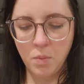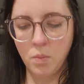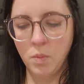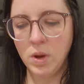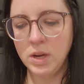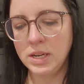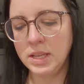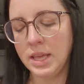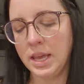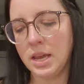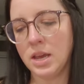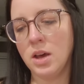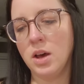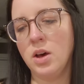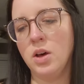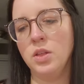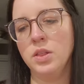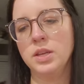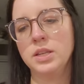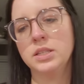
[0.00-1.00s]
What do they
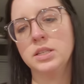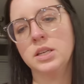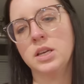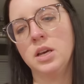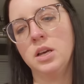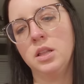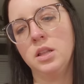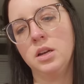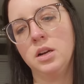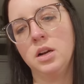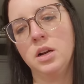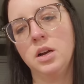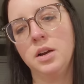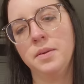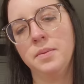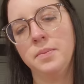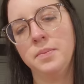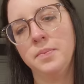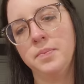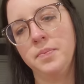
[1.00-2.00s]
call this color?
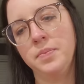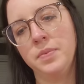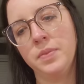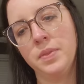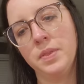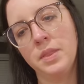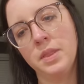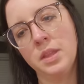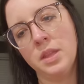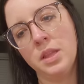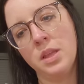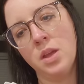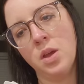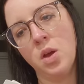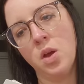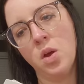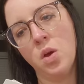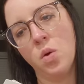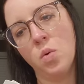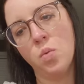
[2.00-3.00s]

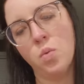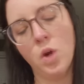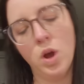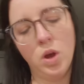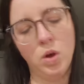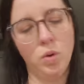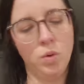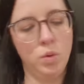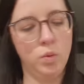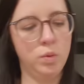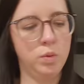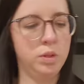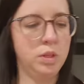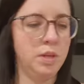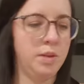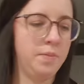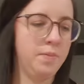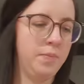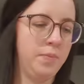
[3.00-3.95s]
Rose.